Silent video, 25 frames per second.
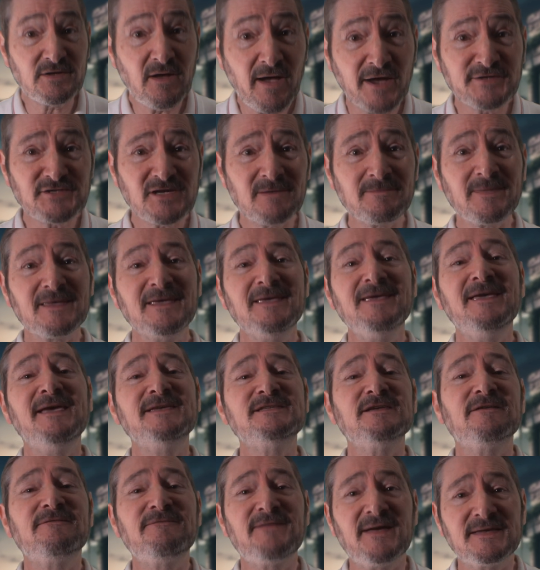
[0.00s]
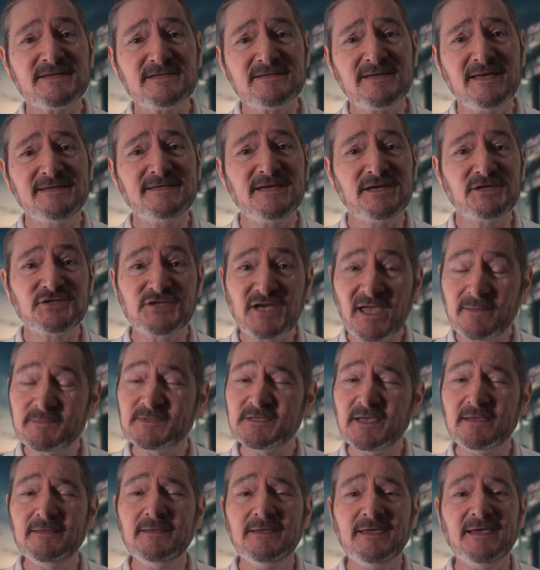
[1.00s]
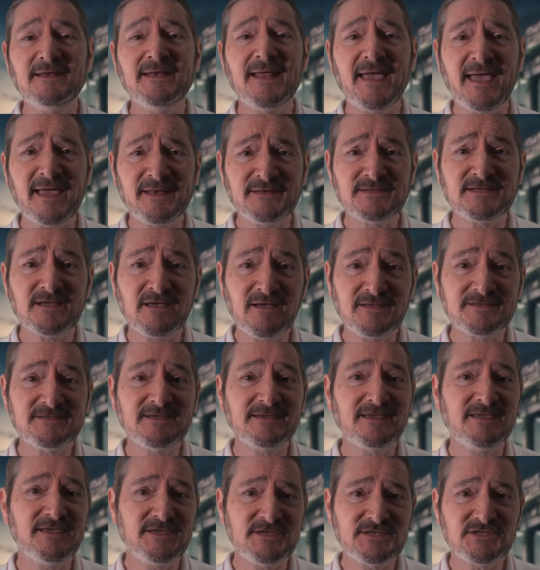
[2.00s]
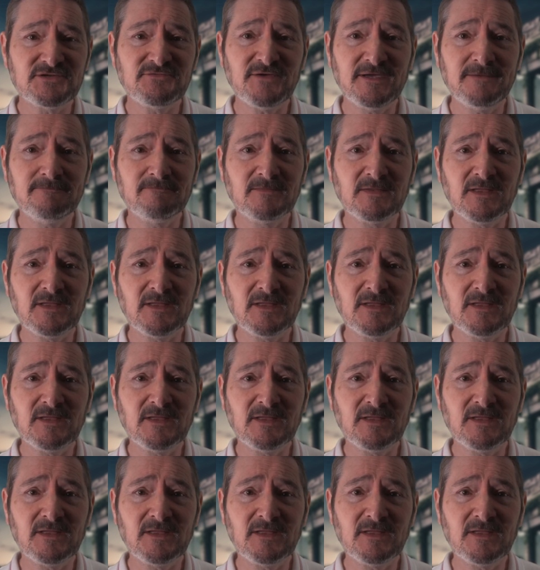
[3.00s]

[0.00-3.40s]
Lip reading: Highjump is a fascinating chapter in Antarctic history.